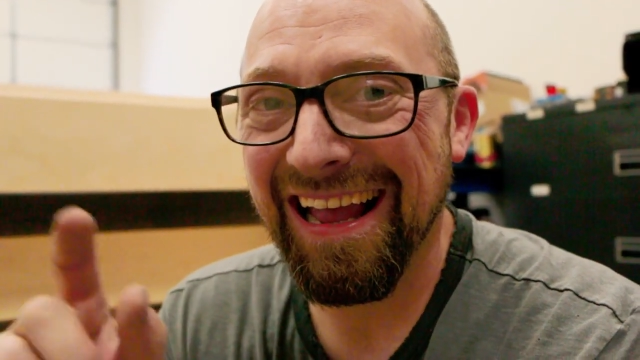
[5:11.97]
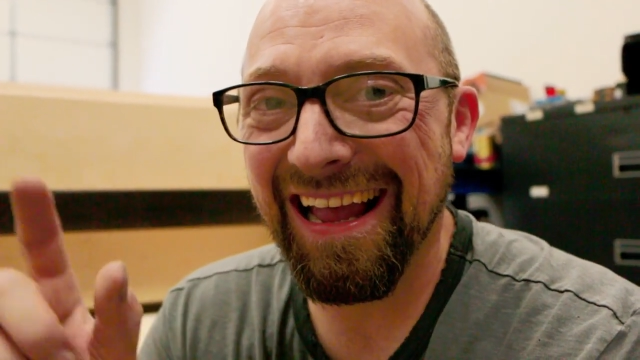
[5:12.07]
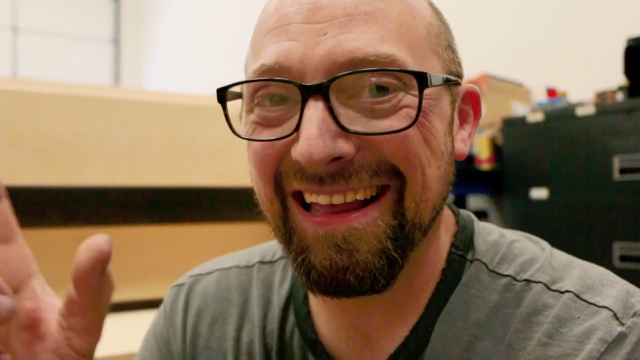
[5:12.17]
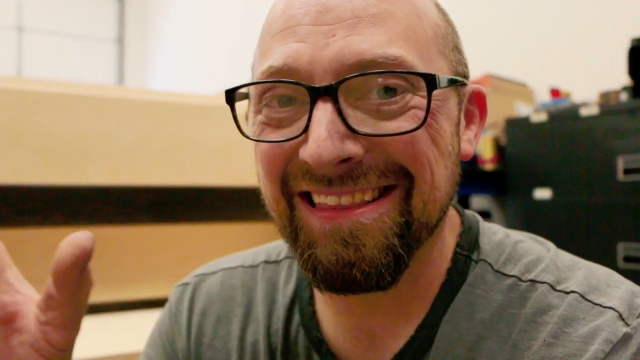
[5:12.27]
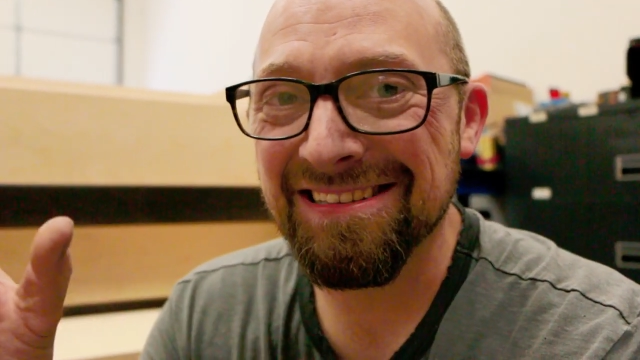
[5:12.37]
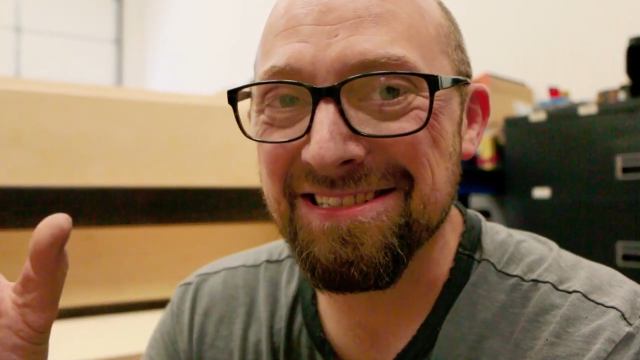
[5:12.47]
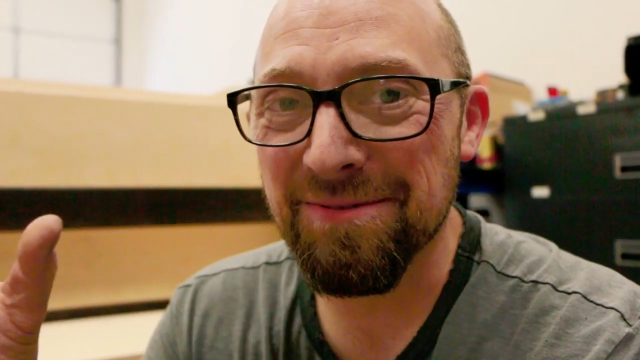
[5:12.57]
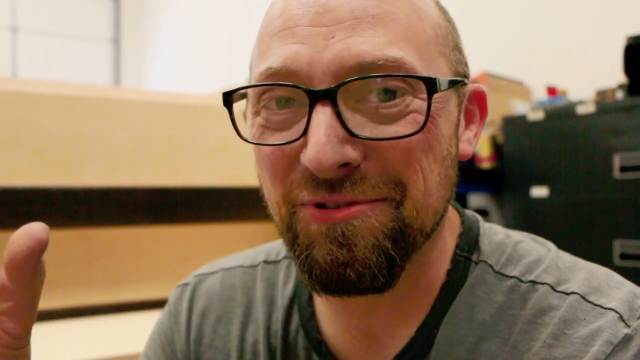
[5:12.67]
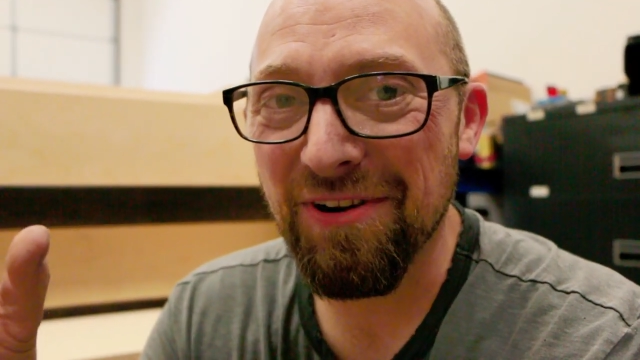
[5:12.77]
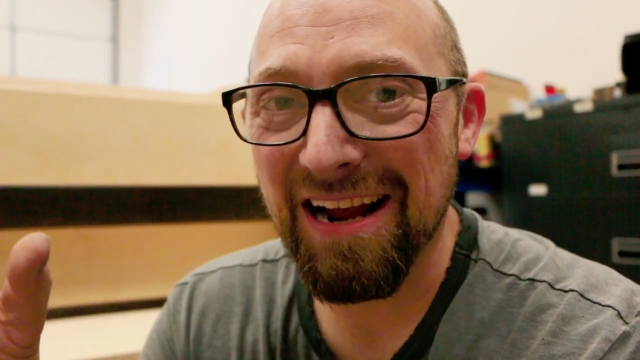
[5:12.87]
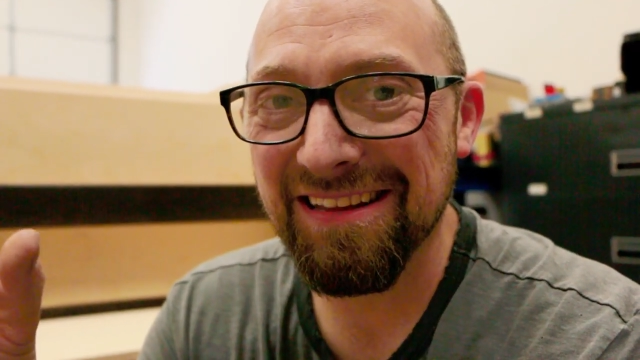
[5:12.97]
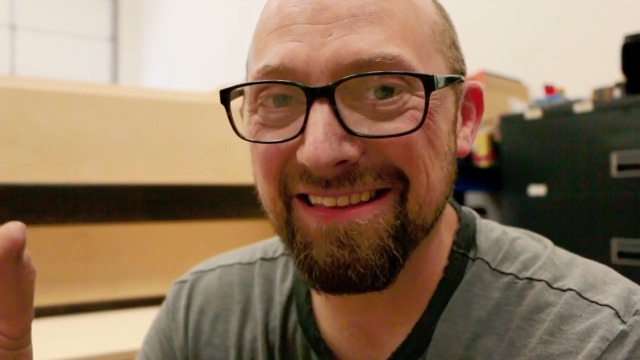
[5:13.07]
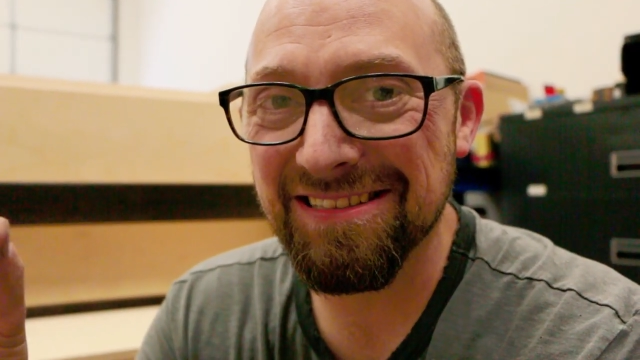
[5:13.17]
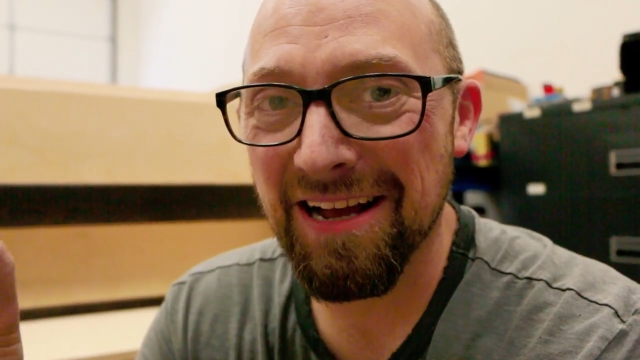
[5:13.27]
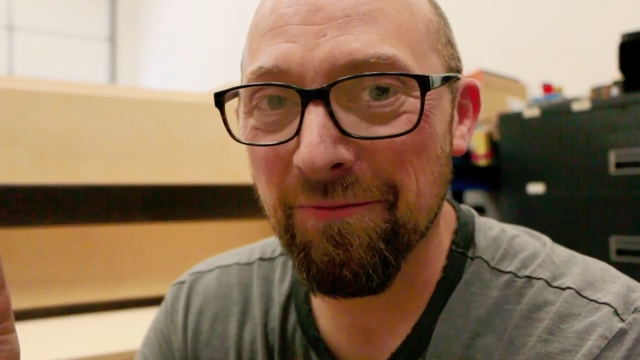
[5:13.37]
and then subtract
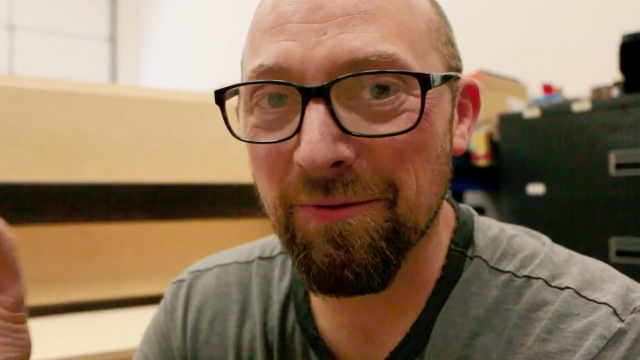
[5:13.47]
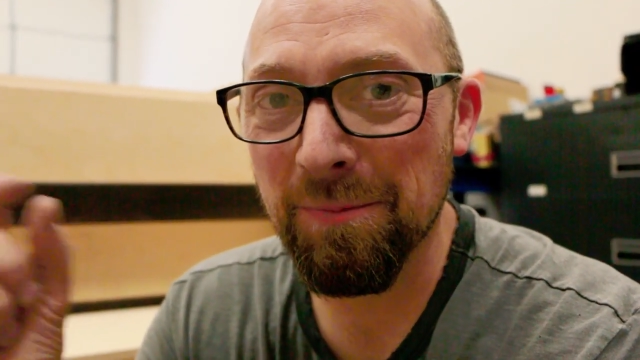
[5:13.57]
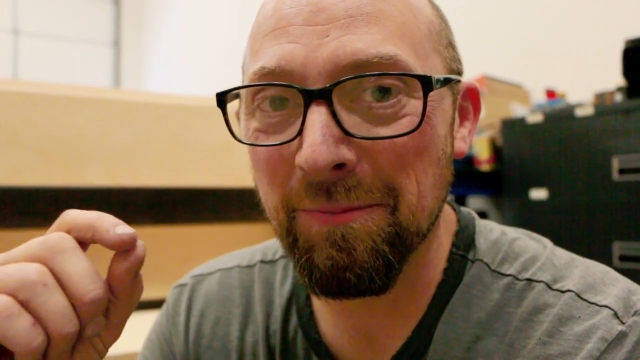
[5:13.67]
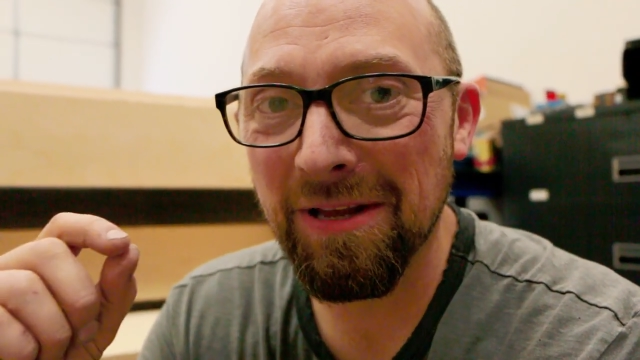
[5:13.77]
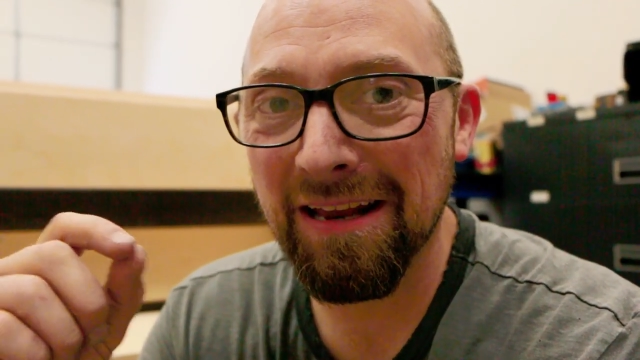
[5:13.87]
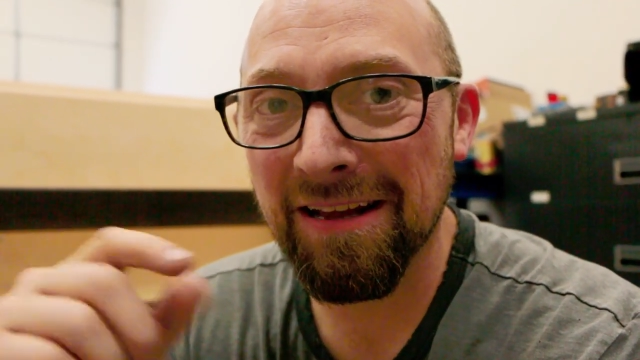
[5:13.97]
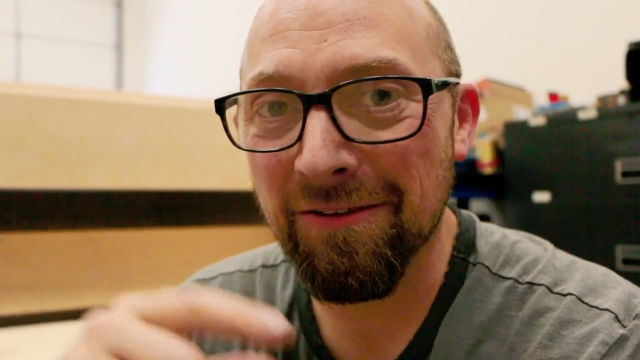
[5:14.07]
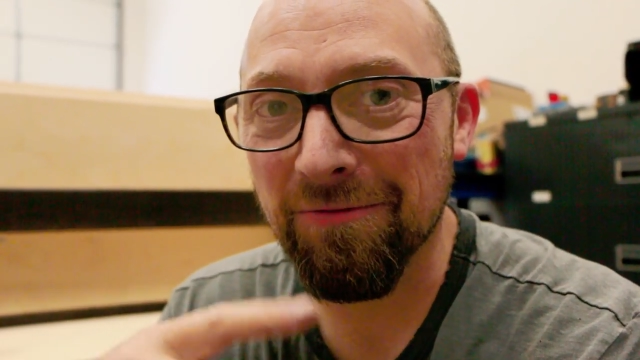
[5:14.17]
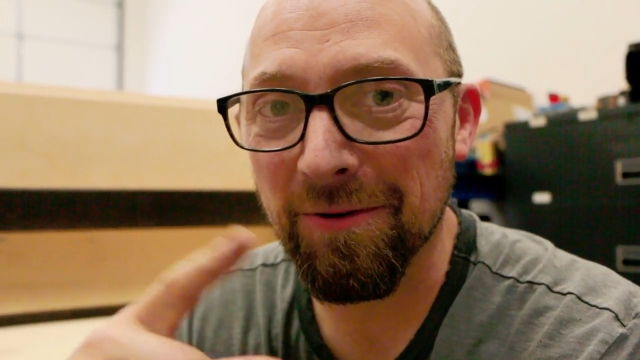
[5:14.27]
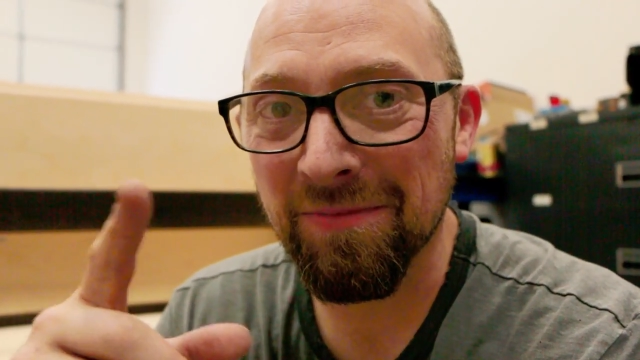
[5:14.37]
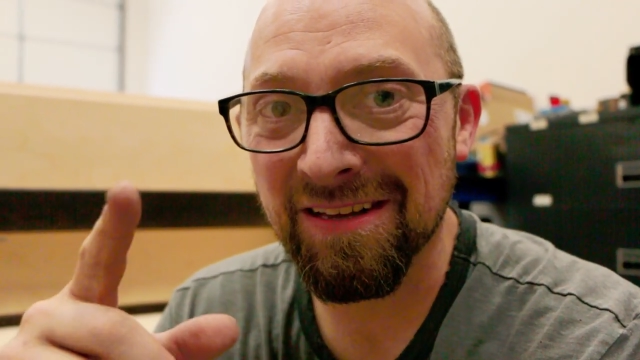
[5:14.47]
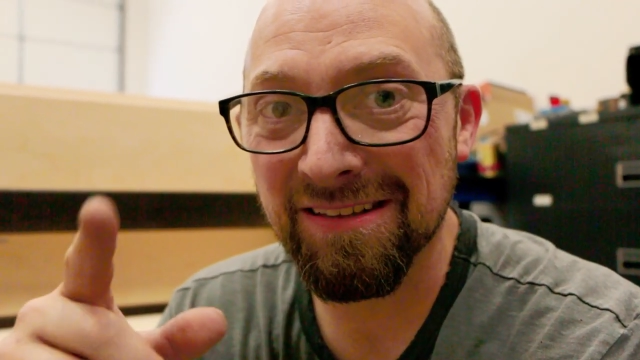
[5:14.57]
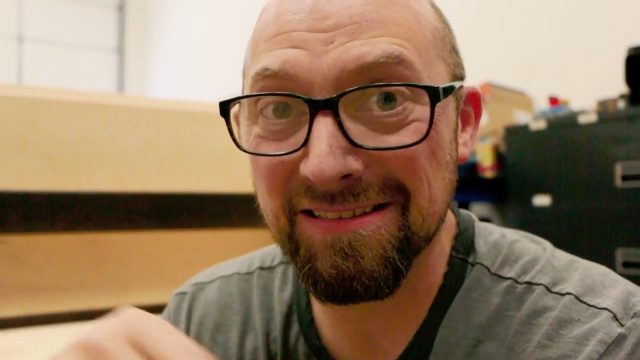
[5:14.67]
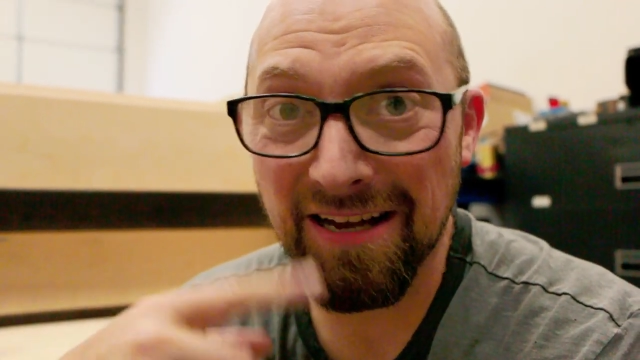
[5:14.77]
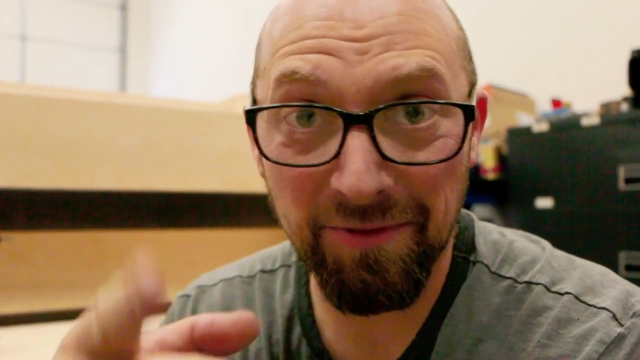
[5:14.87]
the time from the beginning from
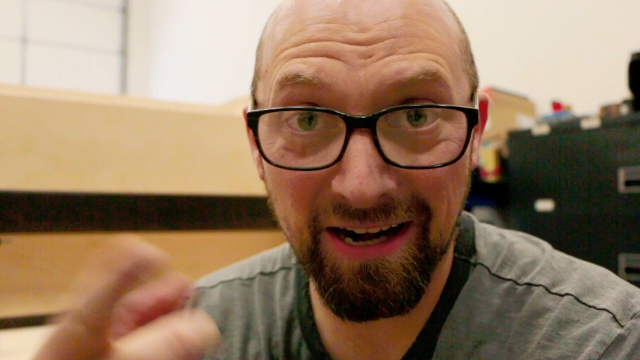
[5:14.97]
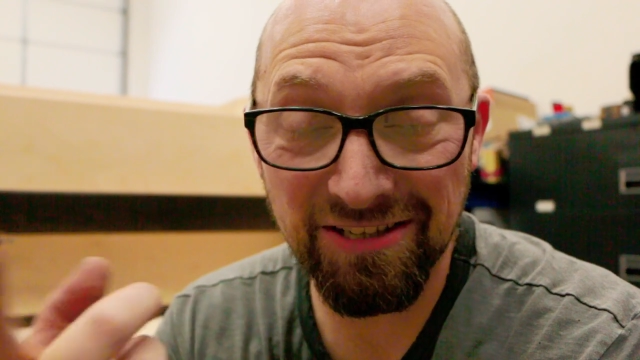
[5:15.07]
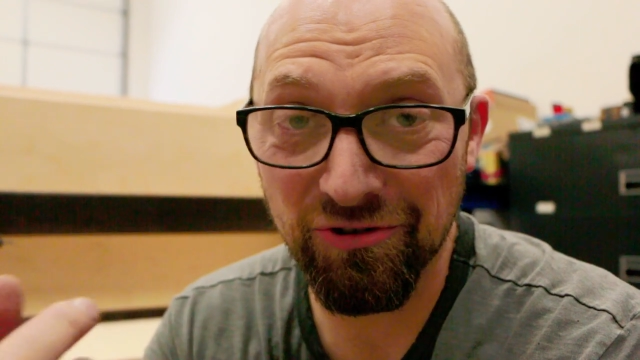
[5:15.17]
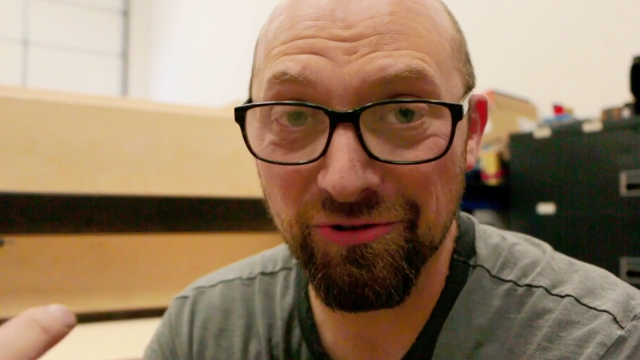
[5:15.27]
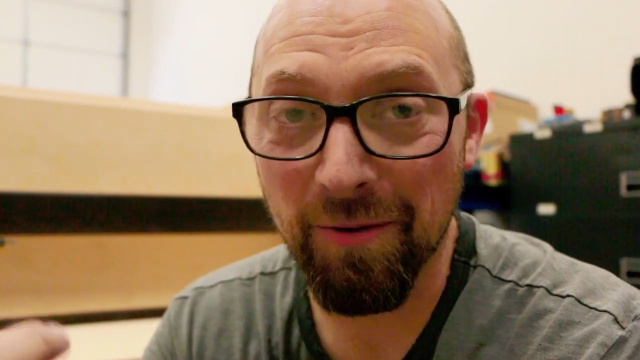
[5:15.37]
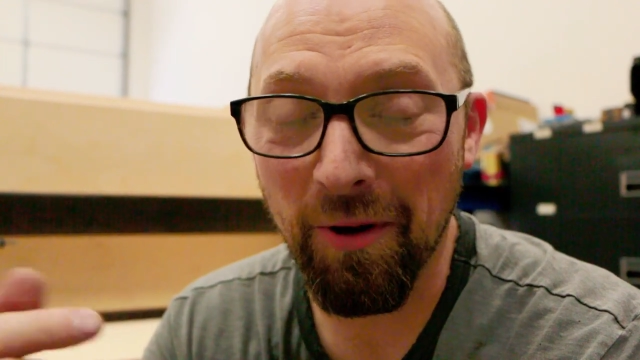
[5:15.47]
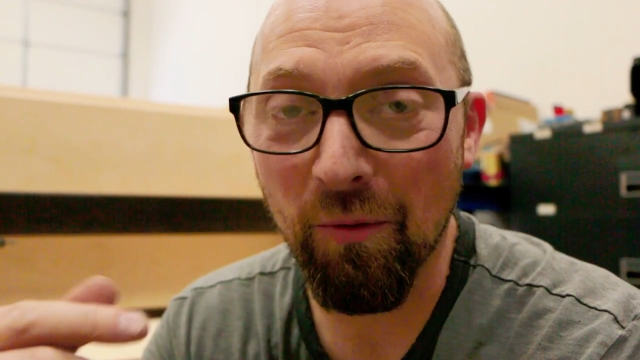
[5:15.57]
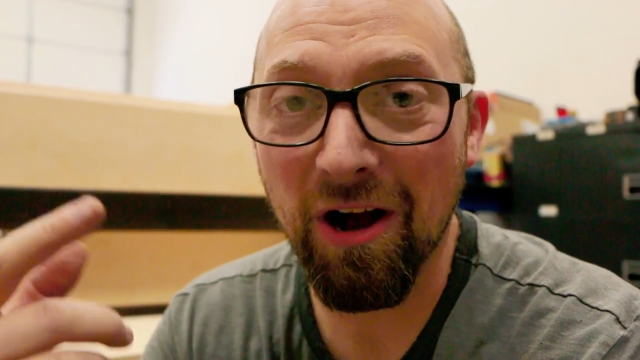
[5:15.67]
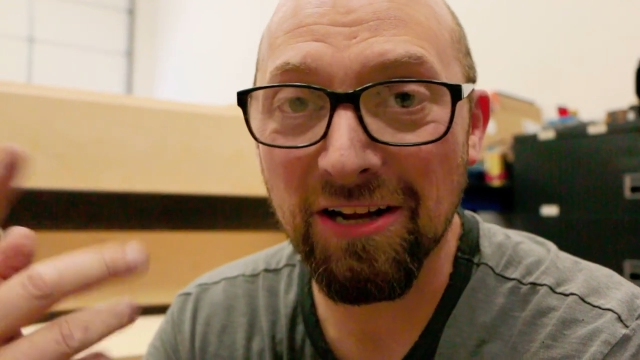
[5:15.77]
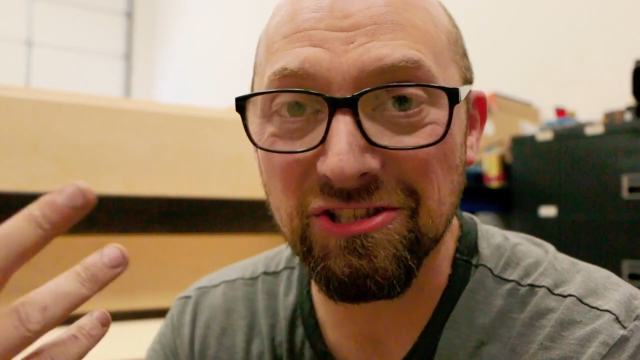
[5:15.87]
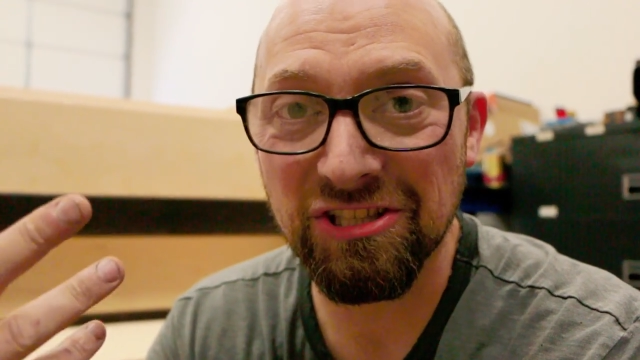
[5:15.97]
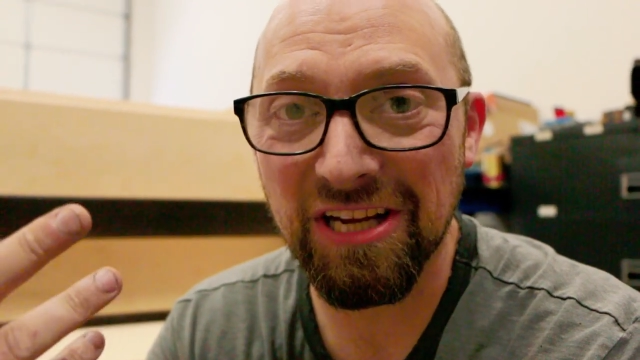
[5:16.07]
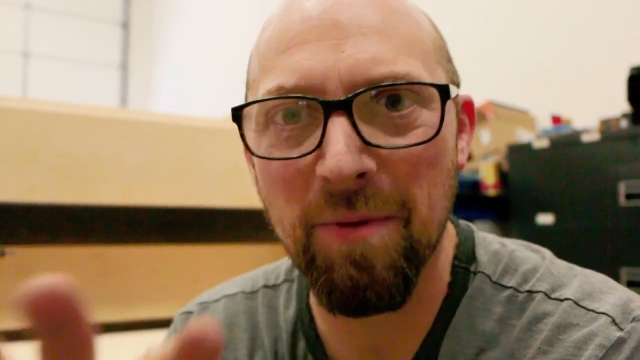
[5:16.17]
the time that I showed you on my watch,